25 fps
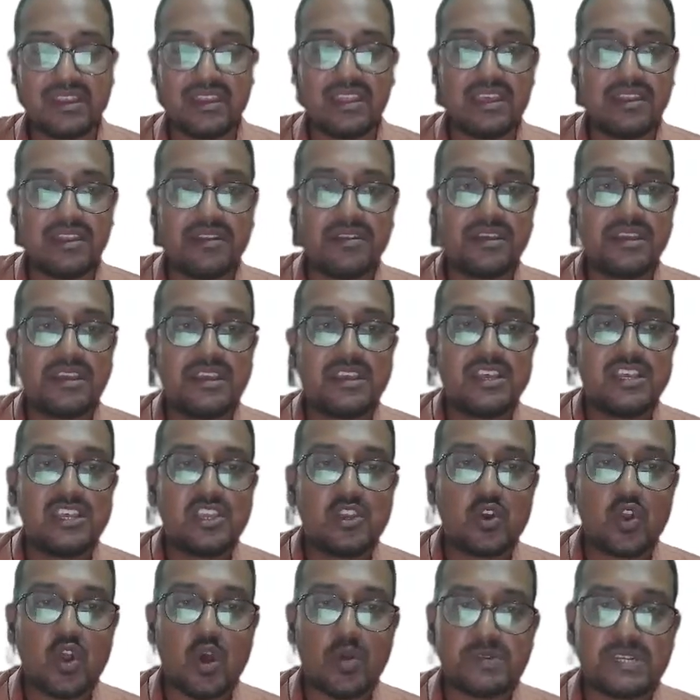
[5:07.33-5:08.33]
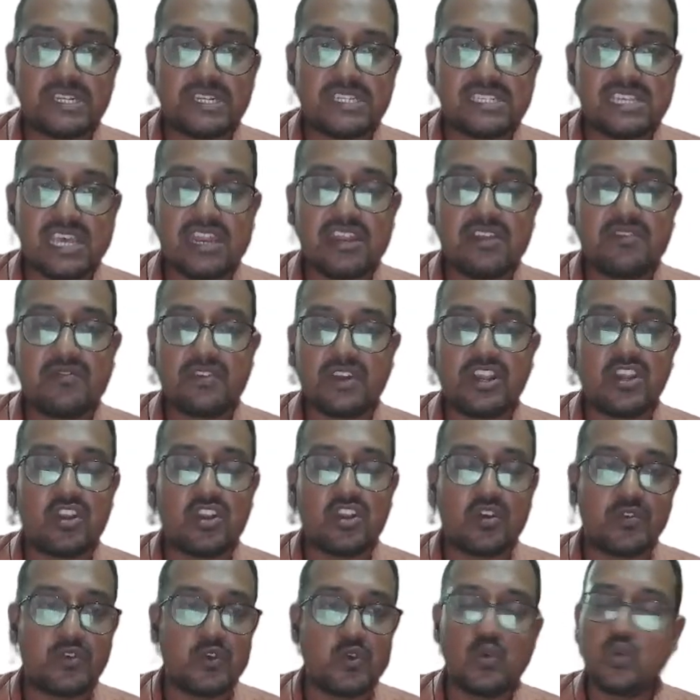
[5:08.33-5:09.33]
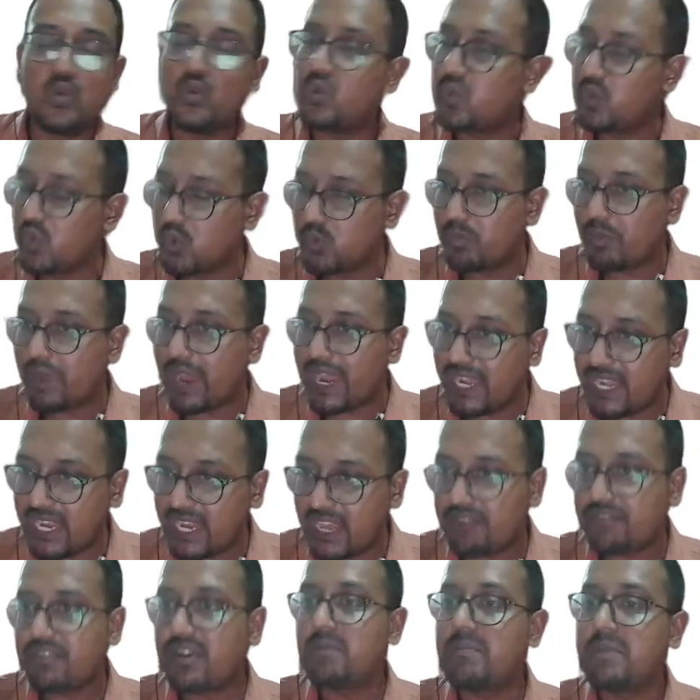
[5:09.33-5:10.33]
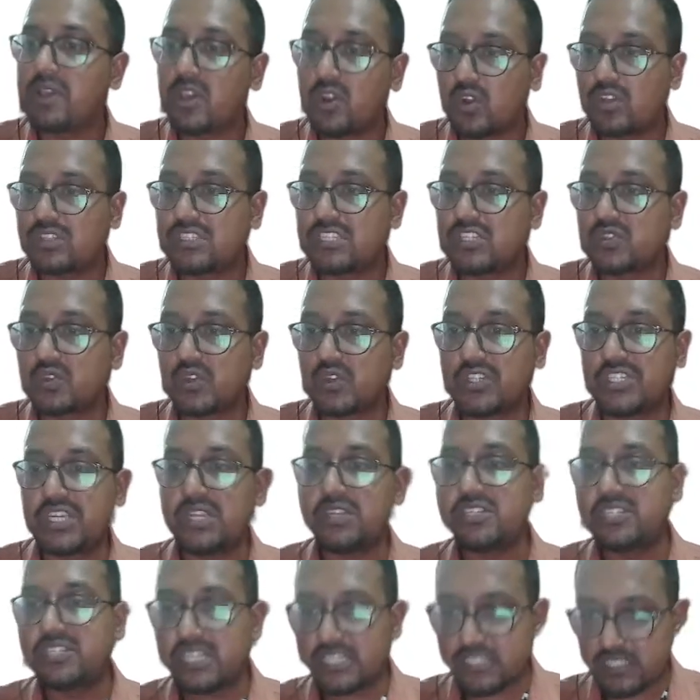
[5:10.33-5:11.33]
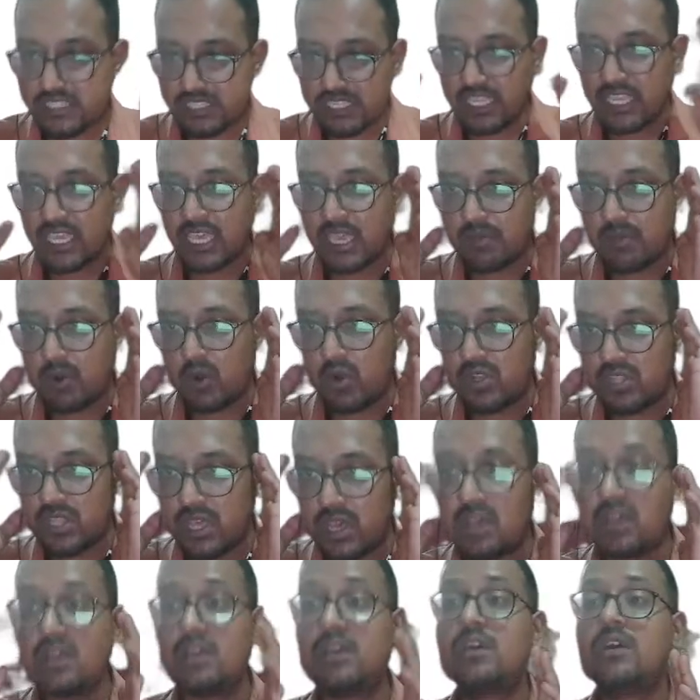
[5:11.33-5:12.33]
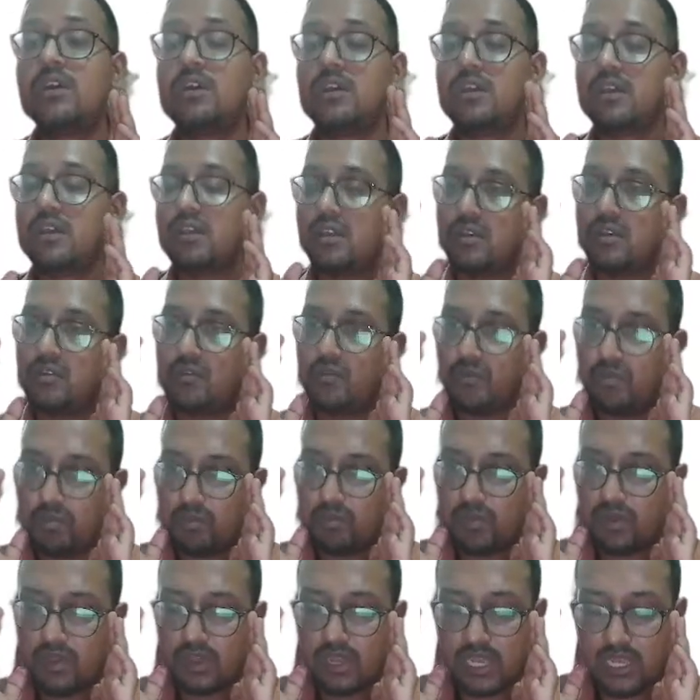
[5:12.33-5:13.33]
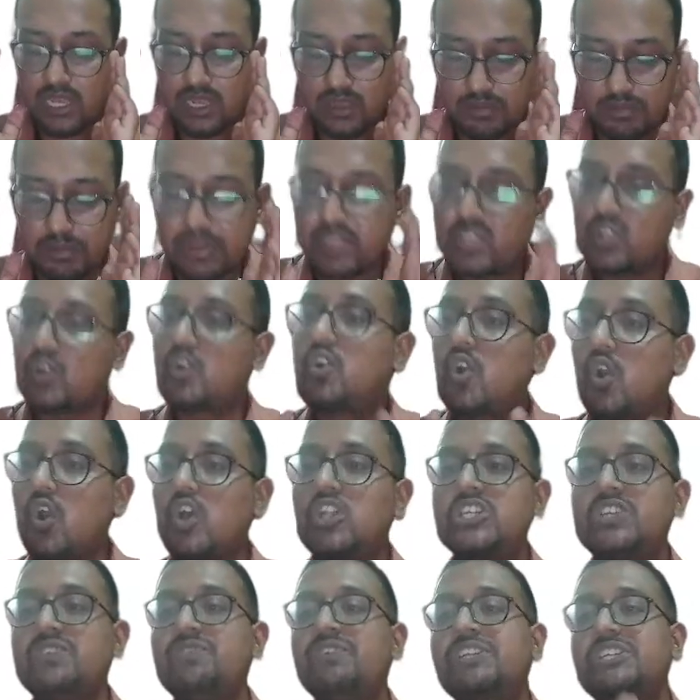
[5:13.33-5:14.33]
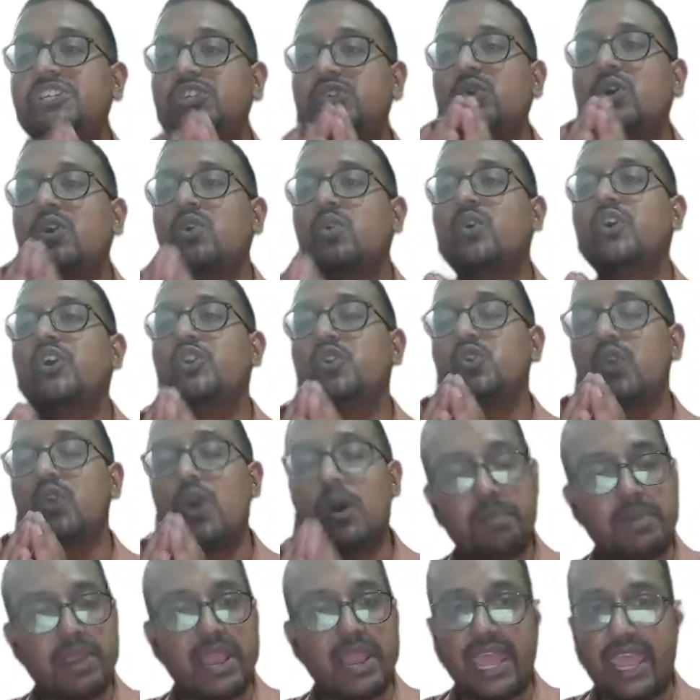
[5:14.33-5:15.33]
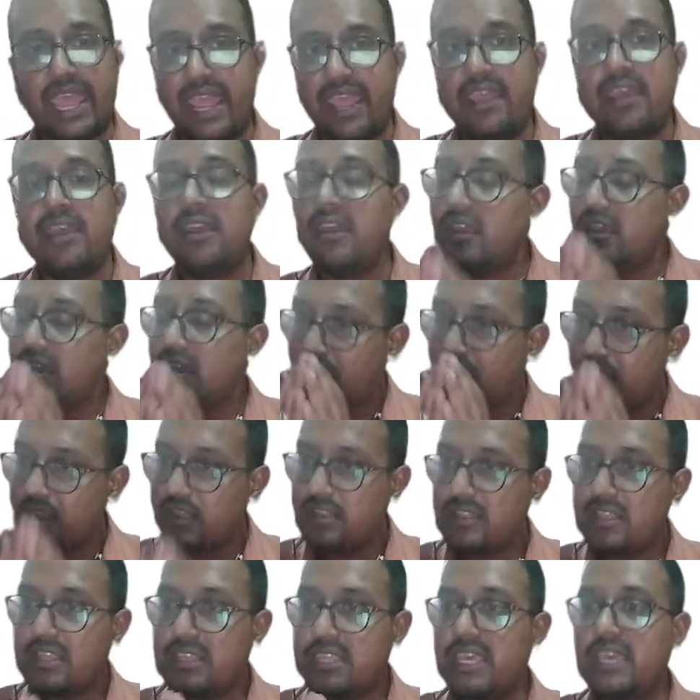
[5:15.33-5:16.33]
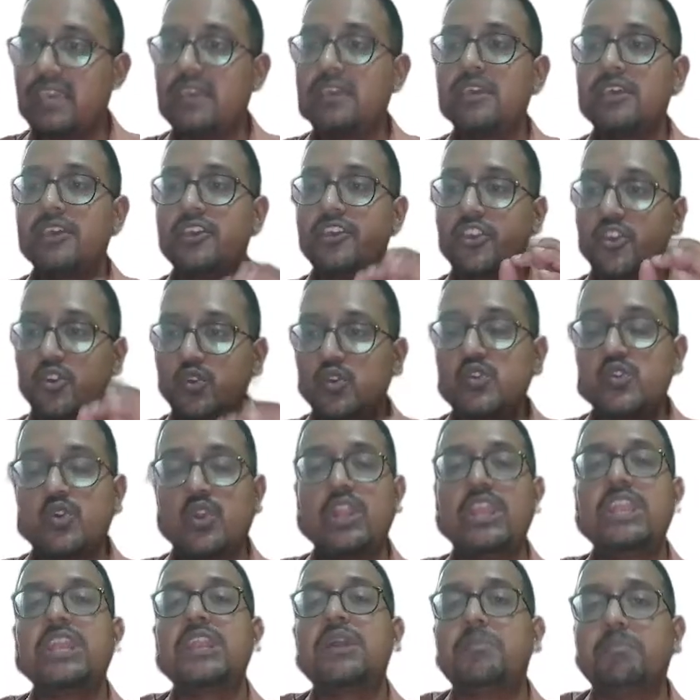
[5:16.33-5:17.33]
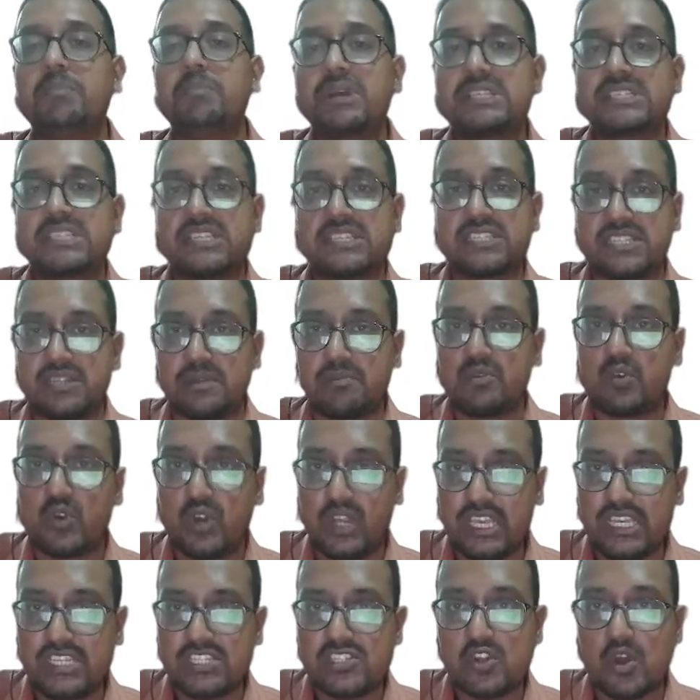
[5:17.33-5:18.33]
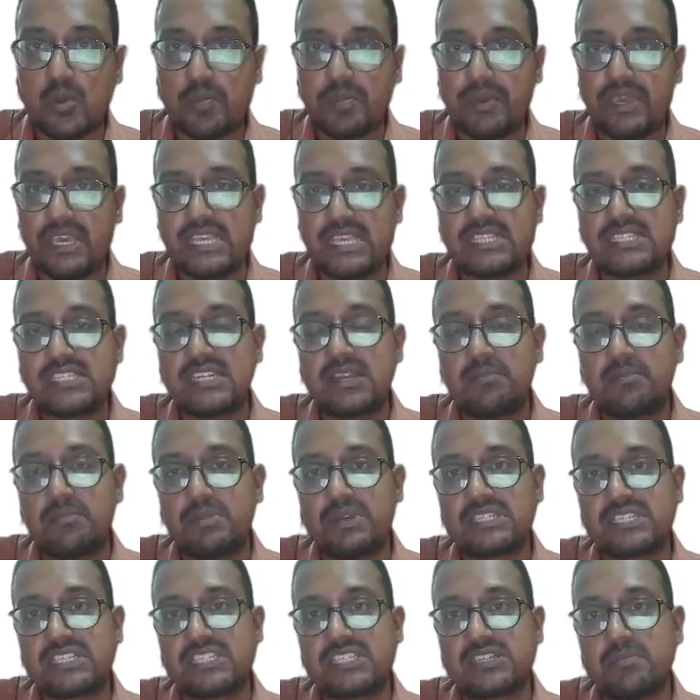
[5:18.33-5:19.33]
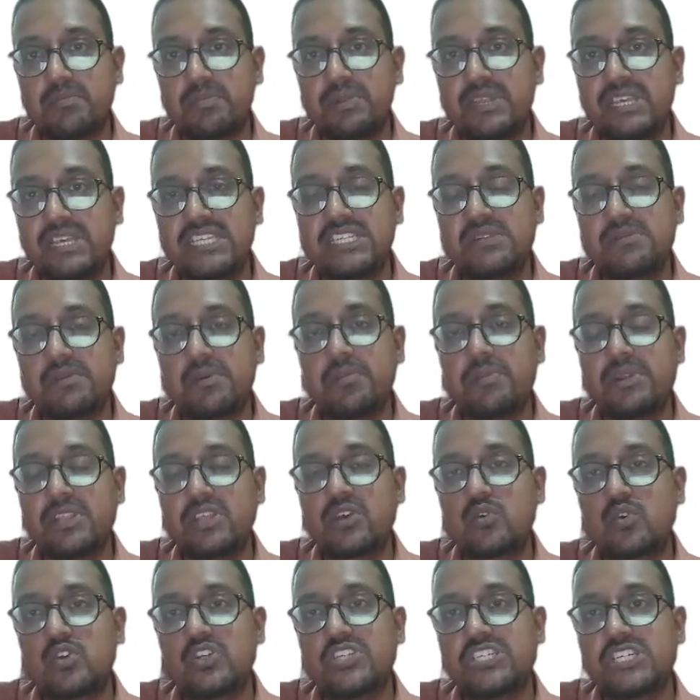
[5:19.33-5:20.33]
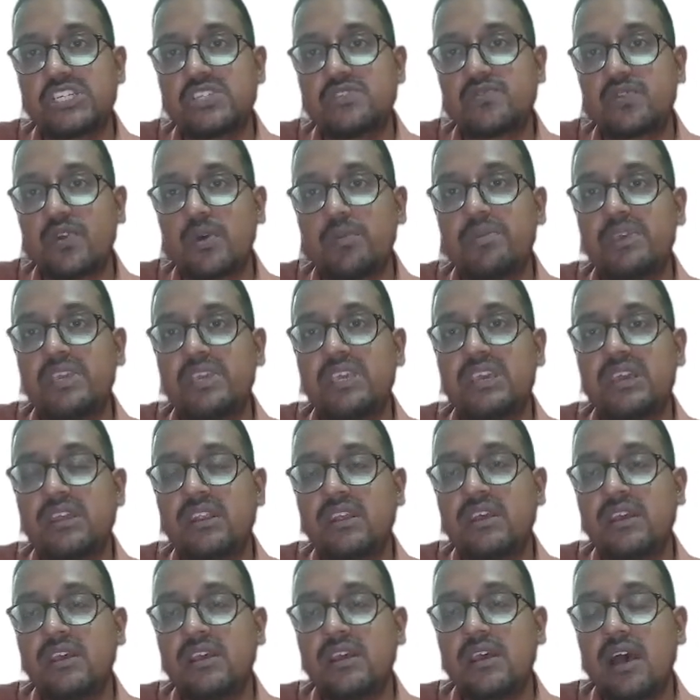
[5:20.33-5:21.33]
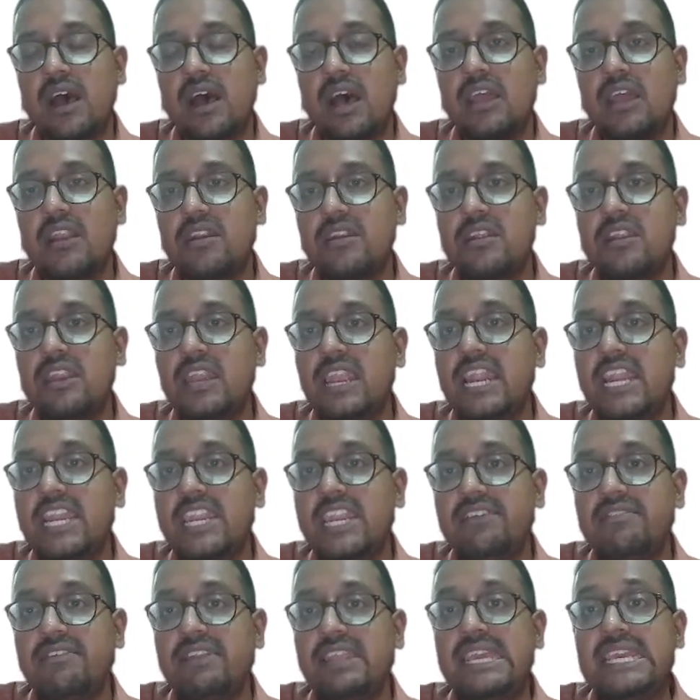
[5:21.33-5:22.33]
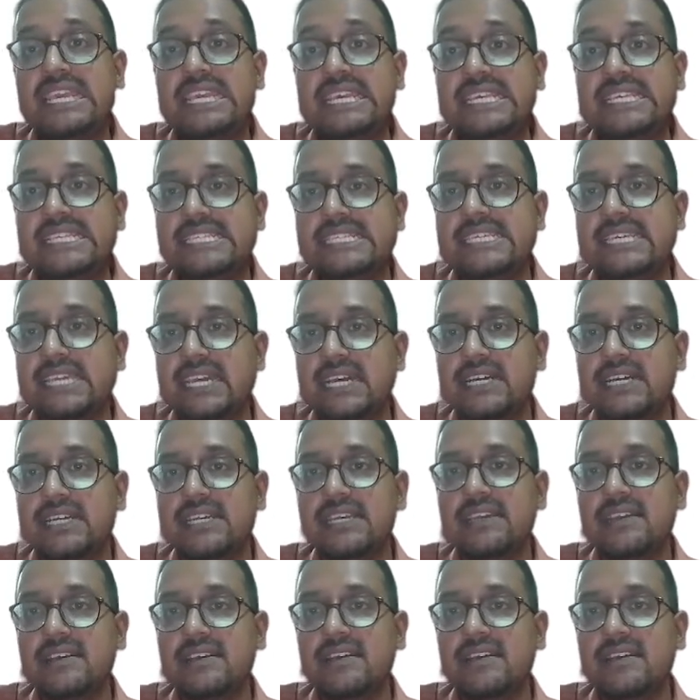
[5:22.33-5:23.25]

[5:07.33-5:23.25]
Clear? Your options are in front of you. You might have come across this question. Just think about the methodology which you are going to apply. Another thing, usually number system. Today's topic is number system. Please remember the questions from here are relatively easier.